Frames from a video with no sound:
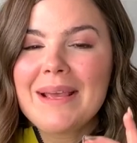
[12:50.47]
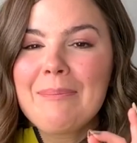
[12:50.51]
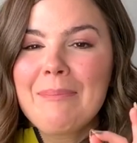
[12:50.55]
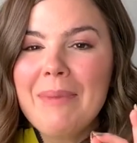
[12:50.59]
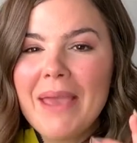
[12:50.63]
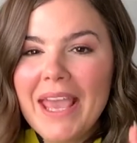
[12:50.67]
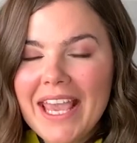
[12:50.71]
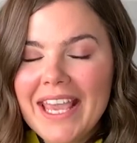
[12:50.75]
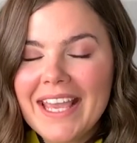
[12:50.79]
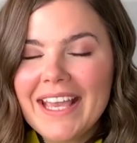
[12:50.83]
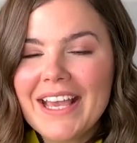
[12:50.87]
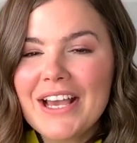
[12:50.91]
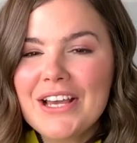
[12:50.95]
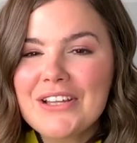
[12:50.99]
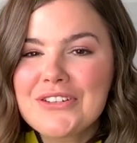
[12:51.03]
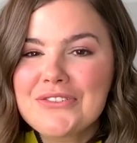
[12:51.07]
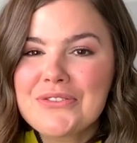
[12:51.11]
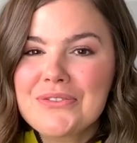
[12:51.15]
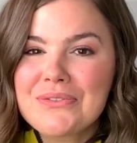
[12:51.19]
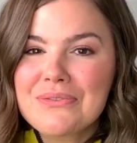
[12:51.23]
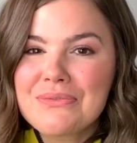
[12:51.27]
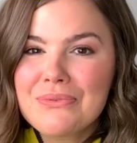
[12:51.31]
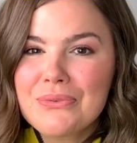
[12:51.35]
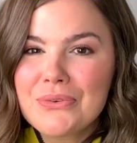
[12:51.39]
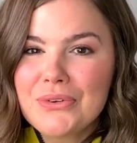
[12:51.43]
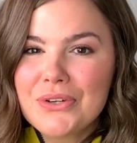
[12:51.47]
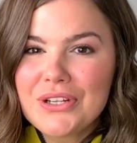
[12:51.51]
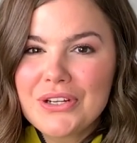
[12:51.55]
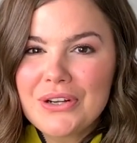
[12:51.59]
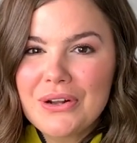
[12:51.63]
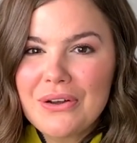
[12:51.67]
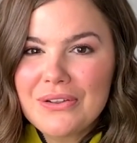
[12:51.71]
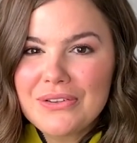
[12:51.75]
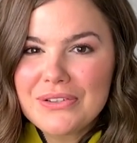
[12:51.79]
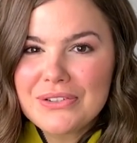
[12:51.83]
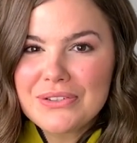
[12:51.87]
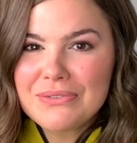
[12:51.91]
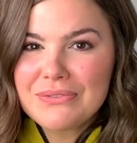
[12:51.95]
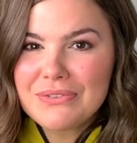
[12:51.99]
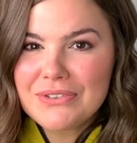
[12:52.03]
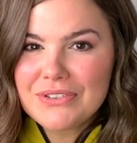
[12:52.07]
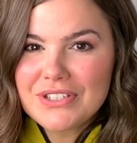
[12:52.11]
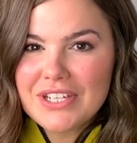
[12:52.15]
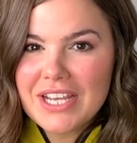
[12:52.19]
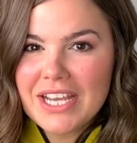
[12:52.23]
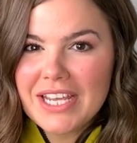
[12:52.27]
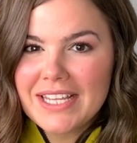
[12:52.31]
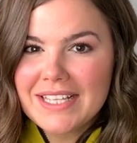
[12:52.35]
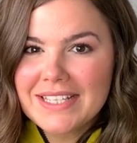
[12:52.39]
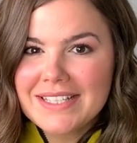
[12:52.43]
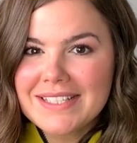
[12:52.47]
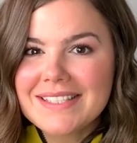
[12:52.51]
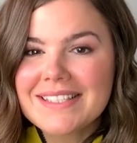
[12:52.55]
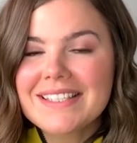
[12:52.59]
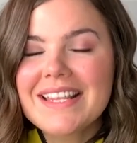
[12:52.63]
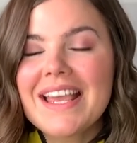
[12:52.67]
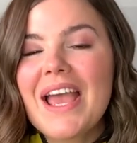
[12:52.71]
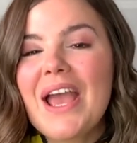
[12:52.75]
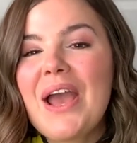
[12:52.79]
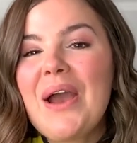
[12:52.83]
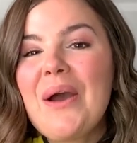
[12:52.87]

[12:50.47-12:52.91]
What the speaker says: paying $140 for tights